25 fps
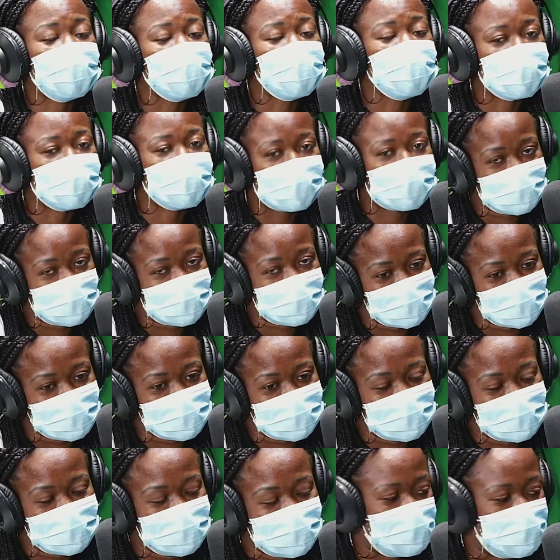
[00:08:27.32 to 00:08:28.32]
Reminds me
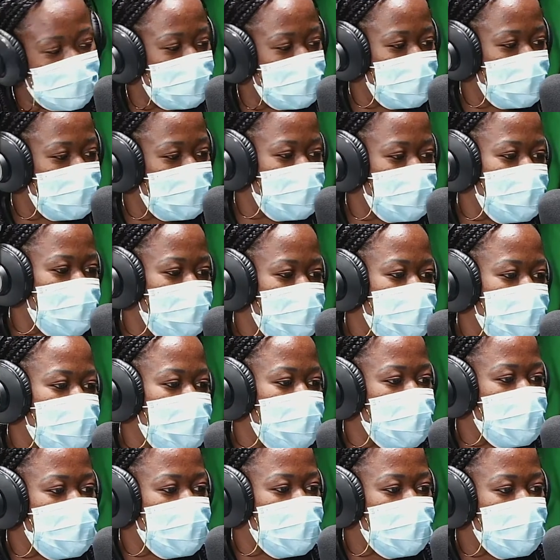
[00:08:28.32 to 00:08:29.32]
of that movie. What's
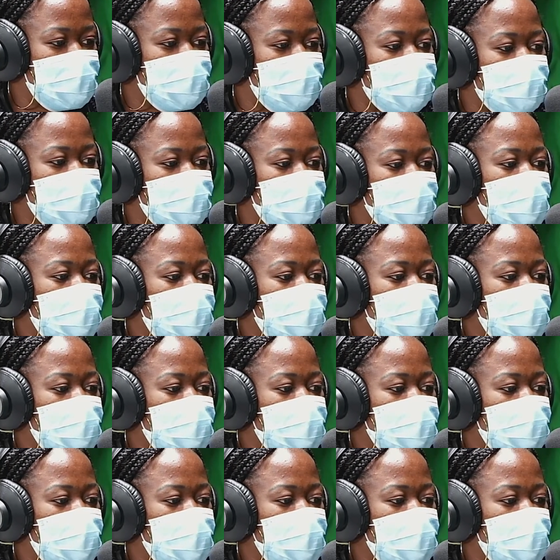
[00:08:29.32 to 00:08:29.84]
it? The Queen of what?